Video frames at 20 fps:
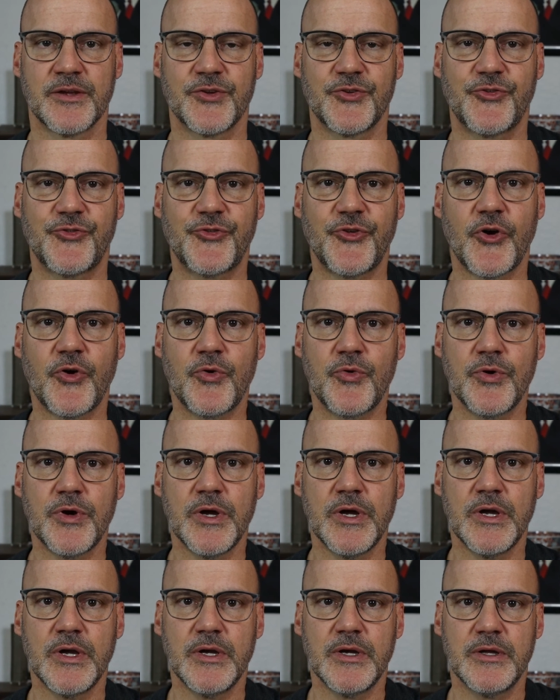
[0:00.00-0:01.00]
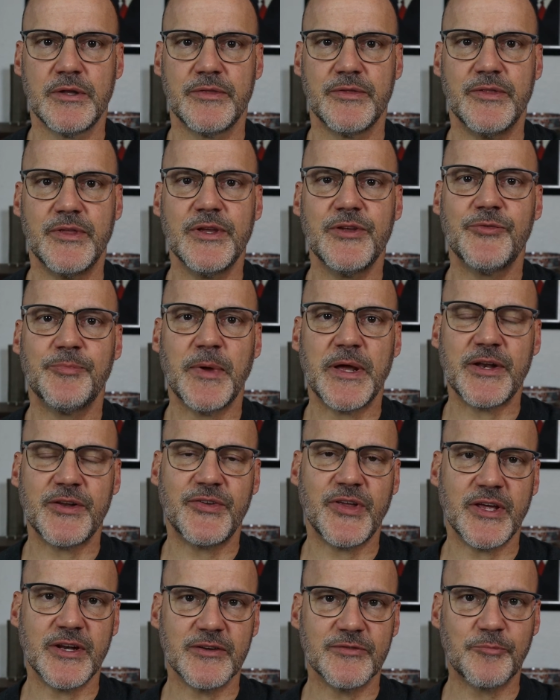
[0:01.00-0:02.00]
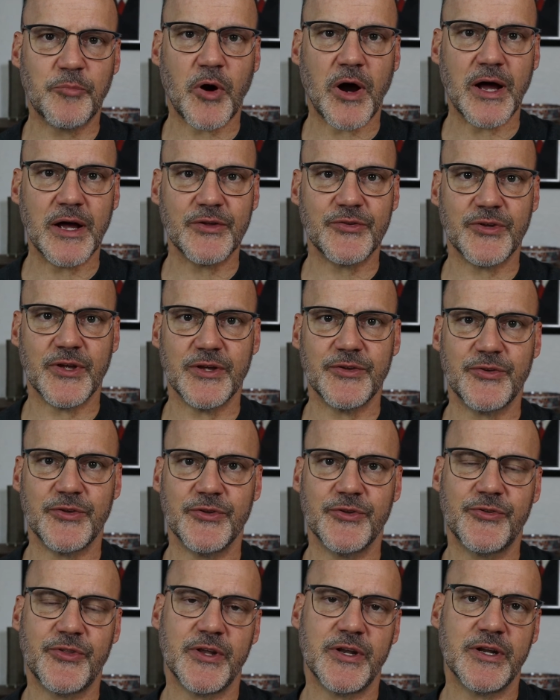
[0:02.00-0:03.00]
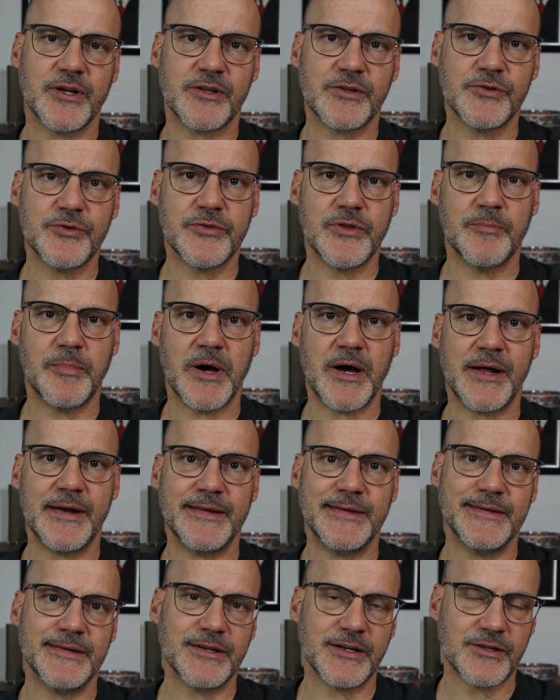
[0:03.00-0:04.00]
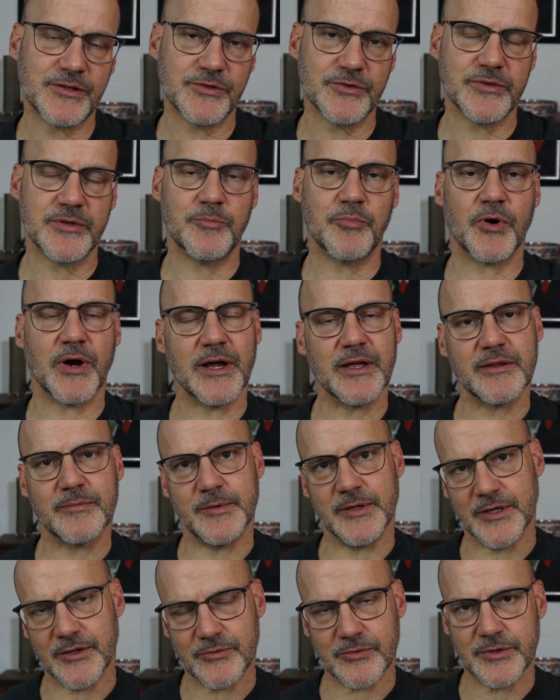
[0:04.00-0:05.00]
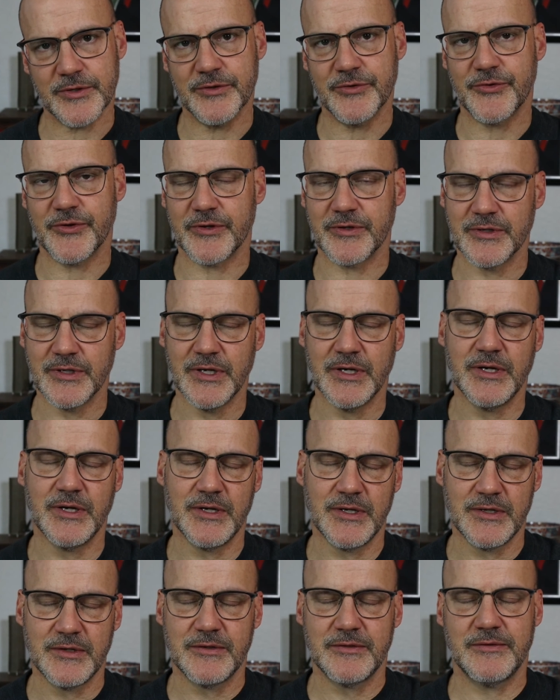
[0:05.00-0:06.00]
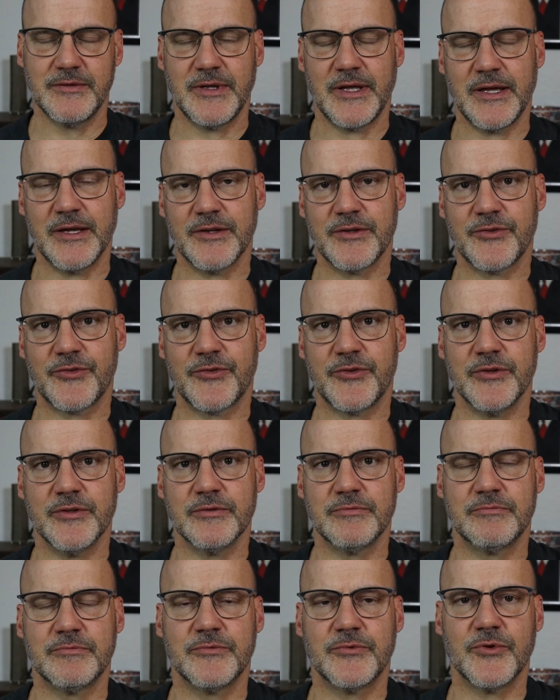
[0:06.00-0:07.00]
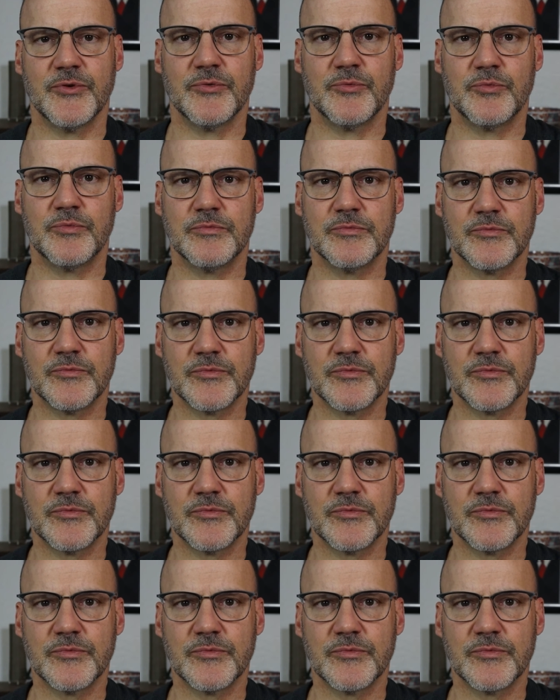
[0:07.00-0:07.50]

So these meditative processes that include the body and include the breath, because we're using hands to